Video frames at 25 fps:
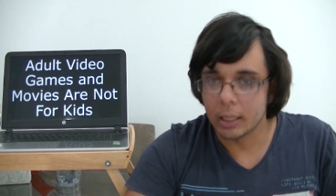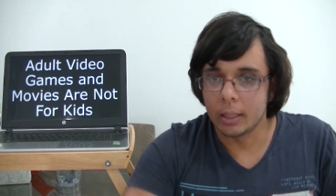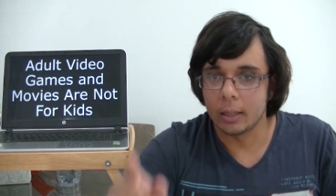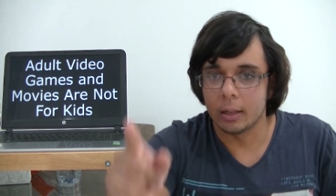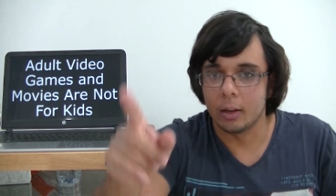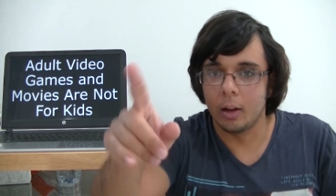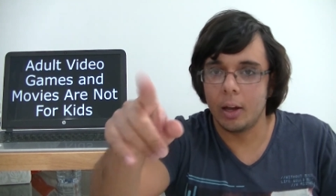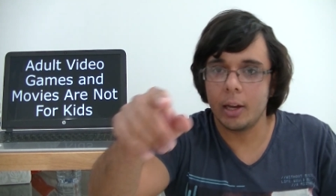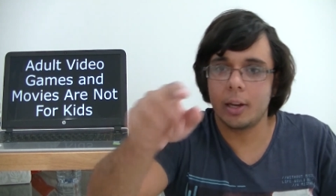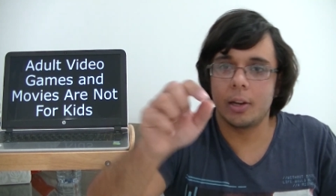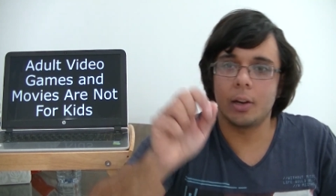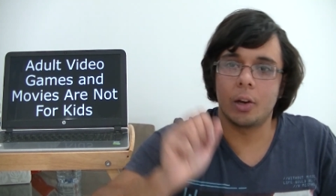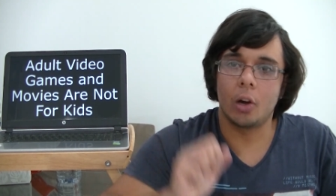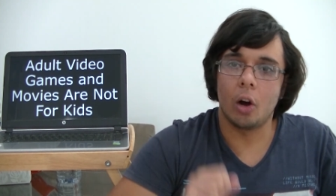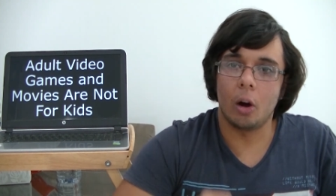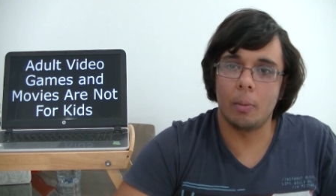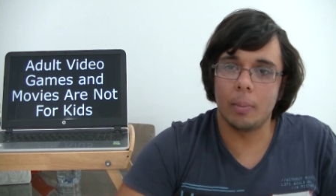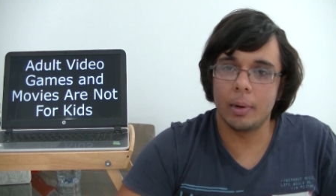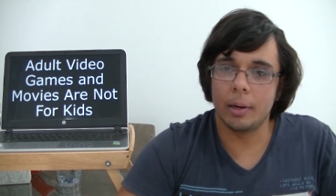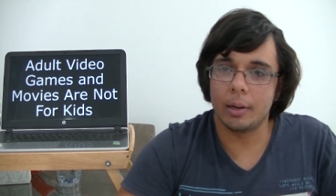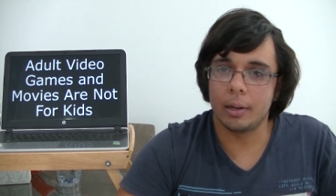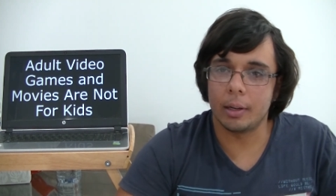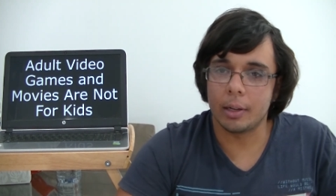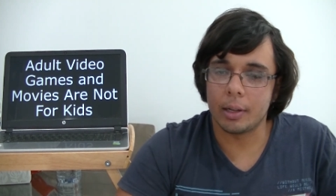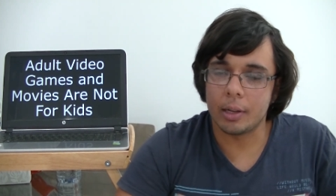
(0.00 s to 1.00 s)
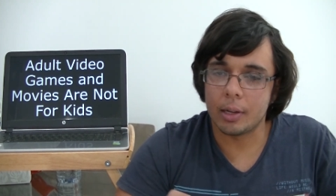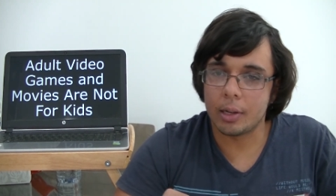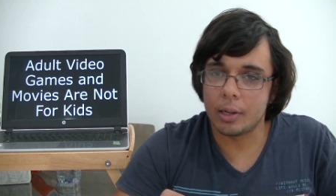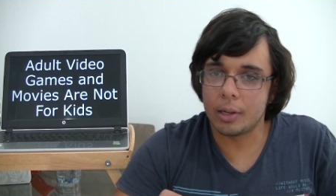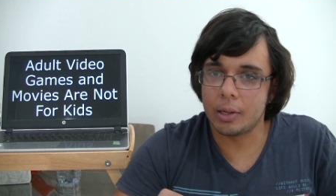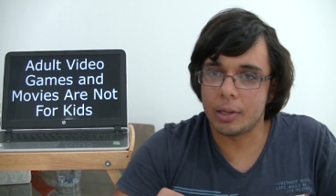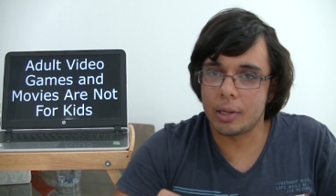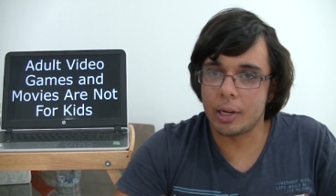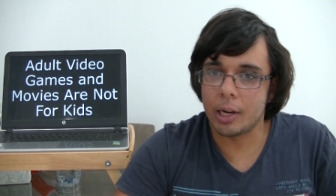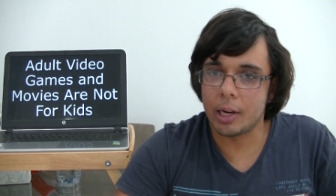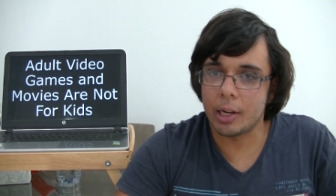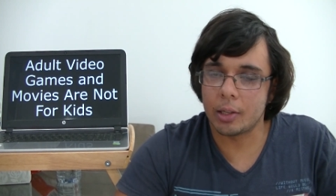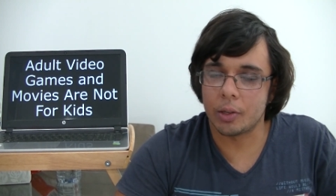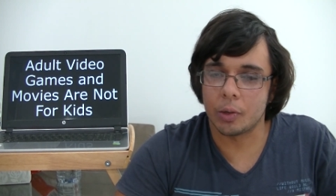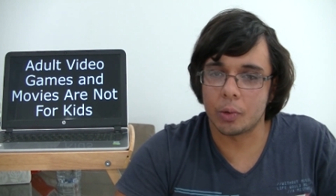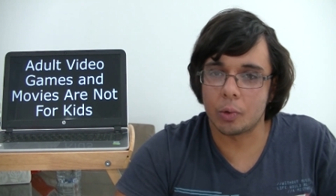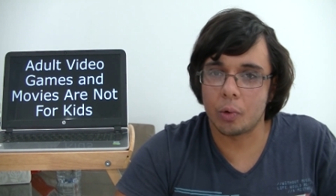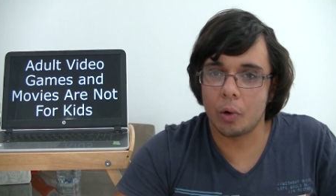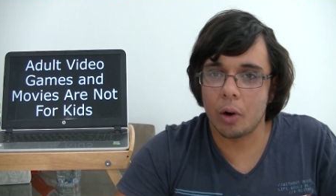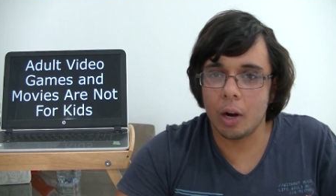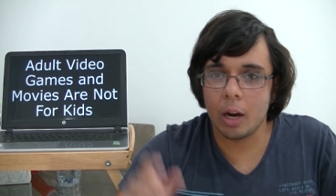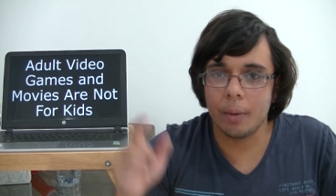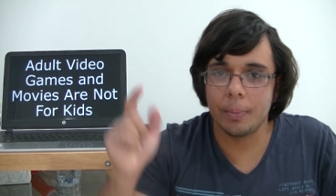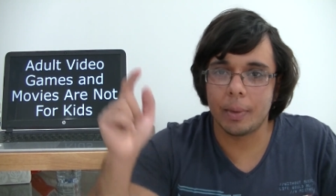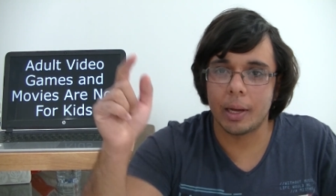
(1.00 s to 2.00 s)
like, comment, share,
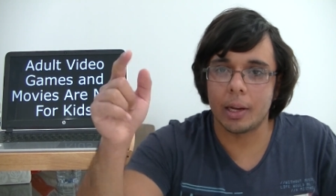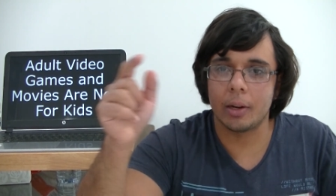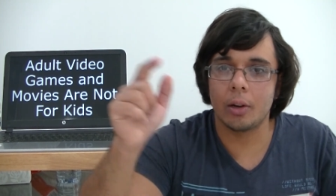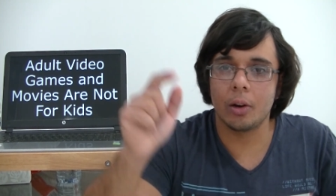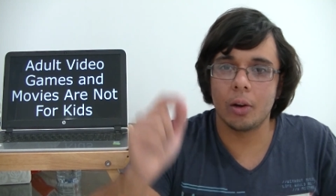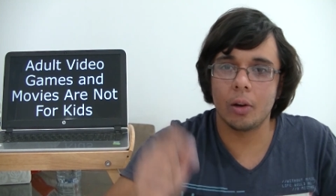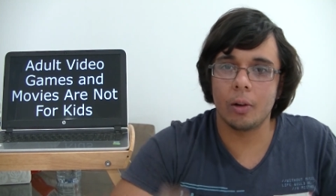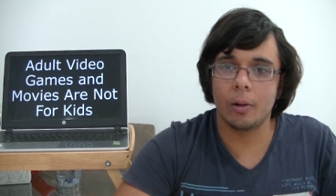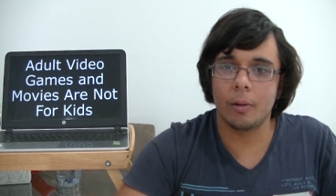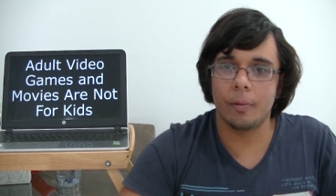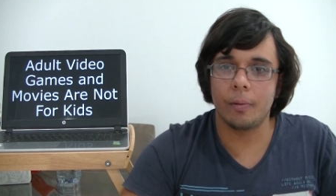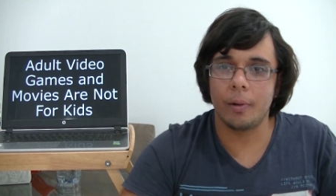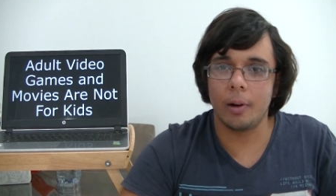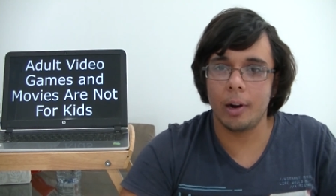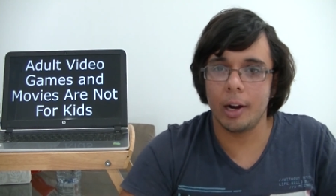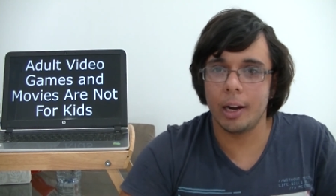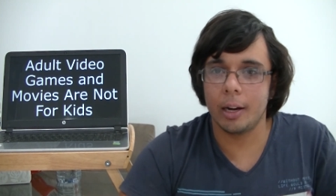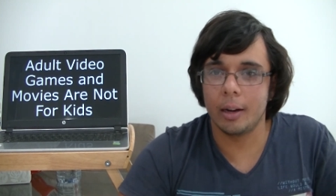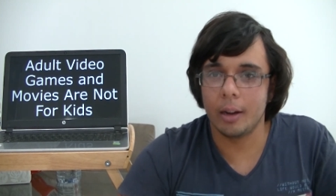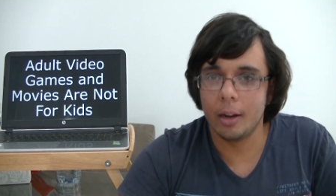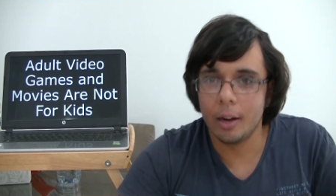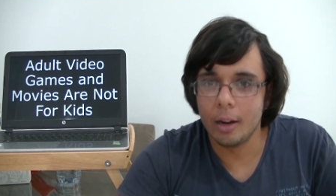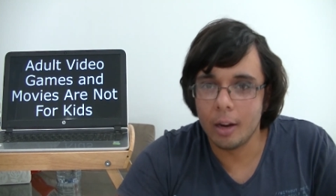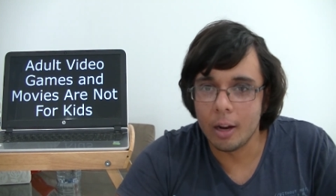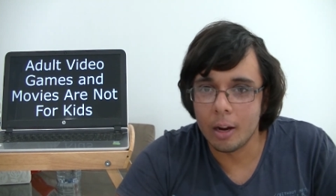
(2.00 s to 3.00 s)
subscribe, get notified,